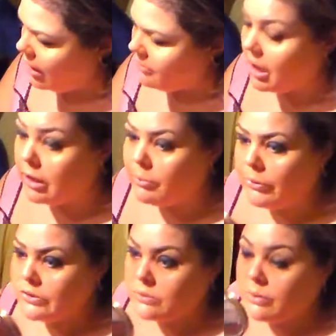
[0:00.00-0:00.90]
I'm not
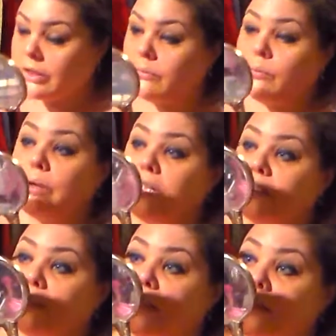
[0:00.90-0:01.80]
opposed to wearing
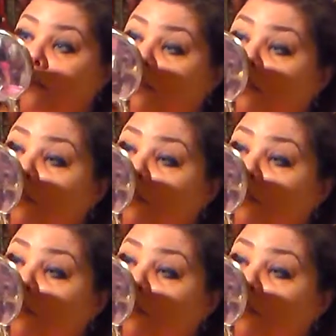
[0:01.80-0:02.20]
wigs though.